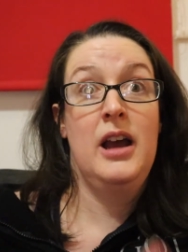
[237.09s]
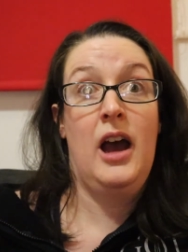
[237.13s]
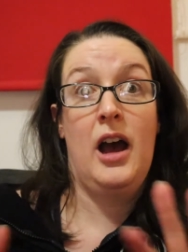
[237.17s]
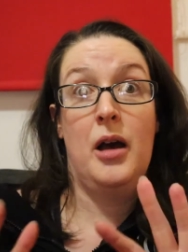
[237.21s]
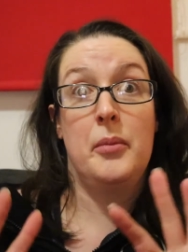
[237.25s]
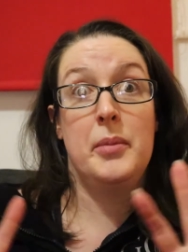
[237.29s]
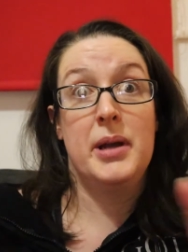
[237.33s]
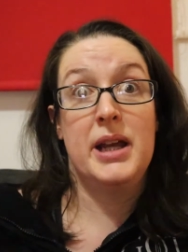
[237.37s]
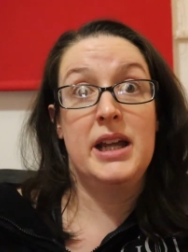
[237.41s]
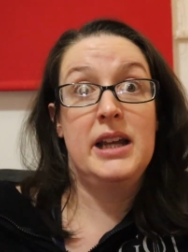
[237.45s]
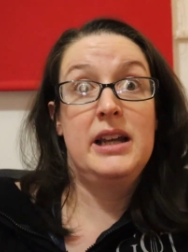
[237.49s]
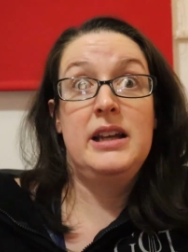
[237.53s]

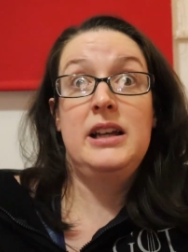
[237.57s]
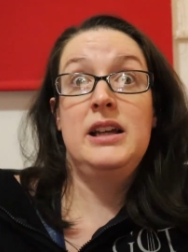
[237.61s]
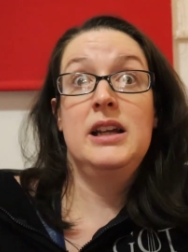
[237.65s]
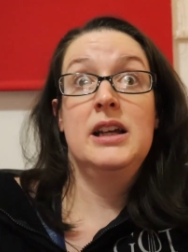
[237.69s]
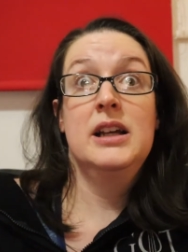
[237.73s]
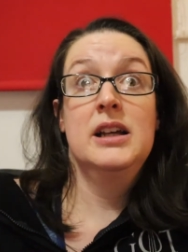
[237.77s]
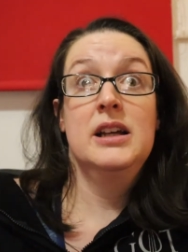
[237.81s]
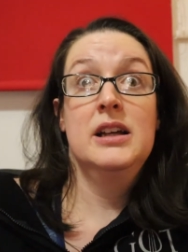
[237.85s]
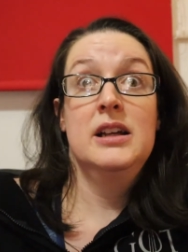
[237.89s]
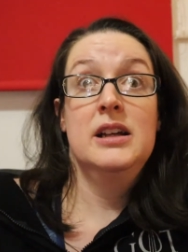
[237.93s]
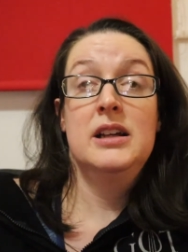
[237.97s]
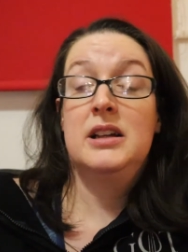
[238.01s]
I mean,
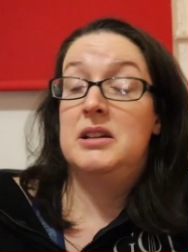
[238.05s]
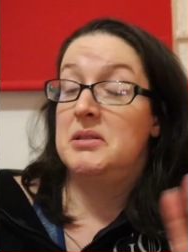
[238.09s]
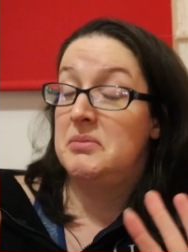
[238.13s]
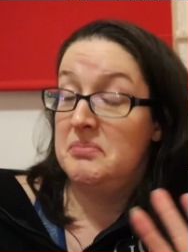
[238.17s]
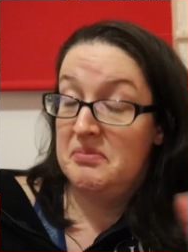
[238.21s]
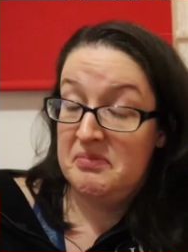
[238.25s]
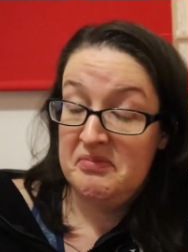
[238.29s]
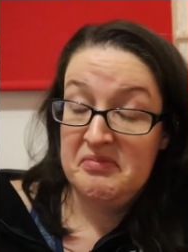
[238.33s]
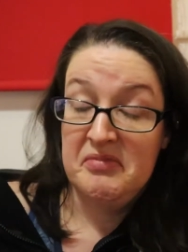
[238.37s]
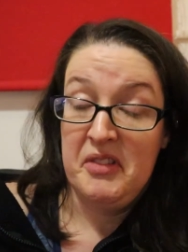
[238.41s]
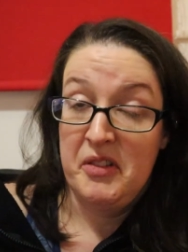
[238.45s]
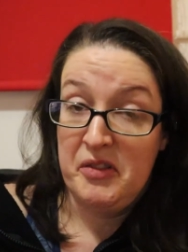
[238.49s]

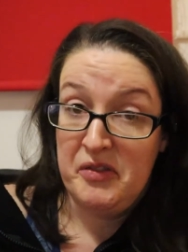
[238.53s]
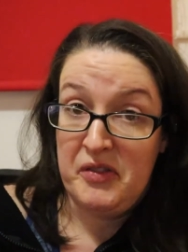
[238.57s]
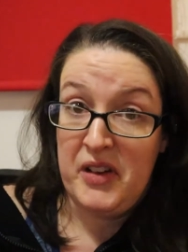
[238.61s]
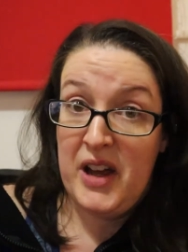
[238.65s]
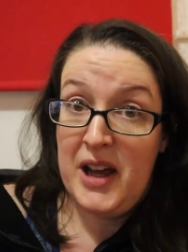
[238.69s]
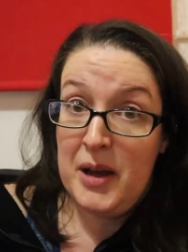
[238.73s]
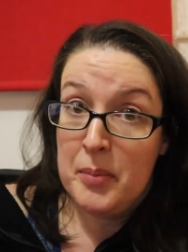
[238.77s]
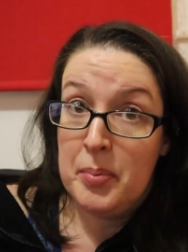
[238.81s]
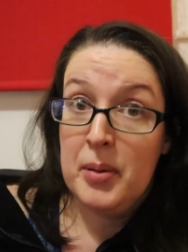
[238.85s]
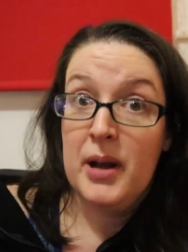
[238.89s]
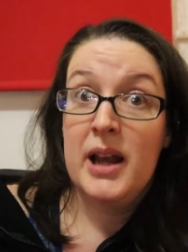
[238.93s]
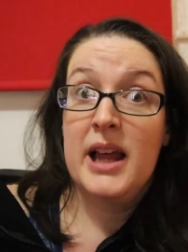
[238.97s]

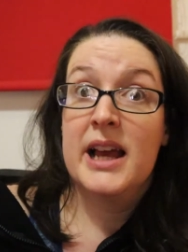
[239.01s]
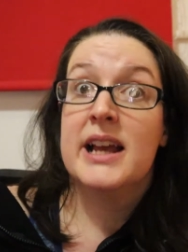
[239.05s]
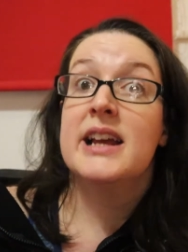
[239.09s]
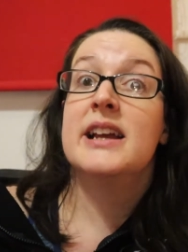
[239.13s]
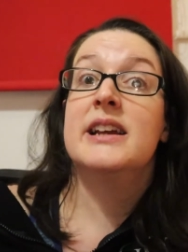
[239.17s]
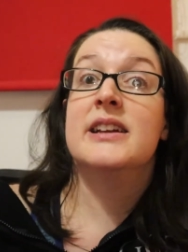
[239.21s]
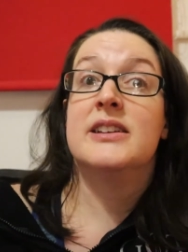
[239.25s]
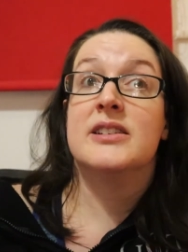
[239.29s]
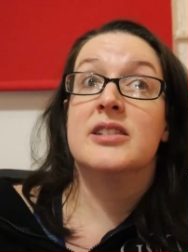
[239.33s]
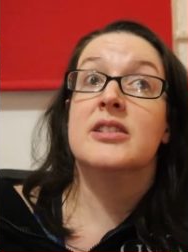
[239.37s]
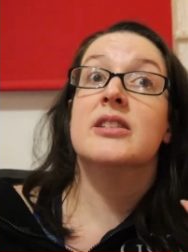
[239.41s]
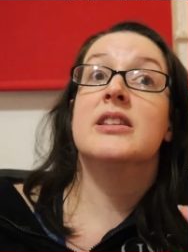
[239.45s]
fair
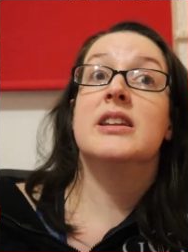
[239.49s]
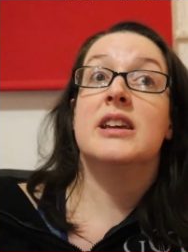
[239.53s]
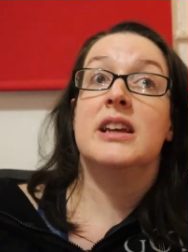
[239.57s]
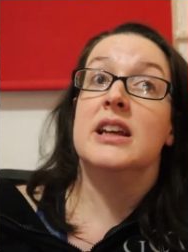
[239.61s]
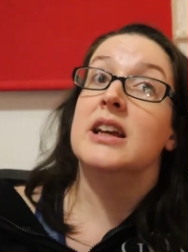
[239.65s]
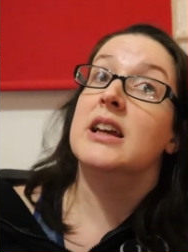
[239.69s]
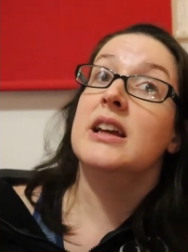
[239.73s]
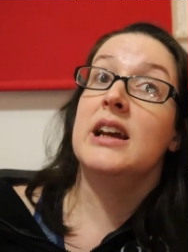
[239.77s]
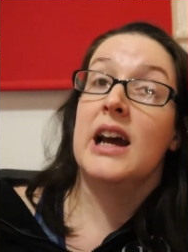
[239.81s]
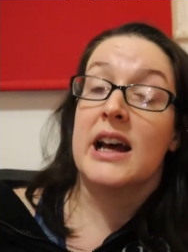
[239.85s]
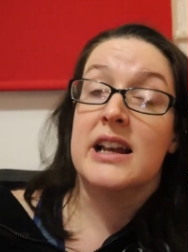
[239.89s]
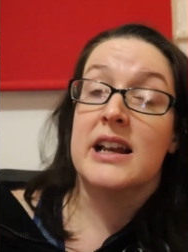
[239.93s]
play to the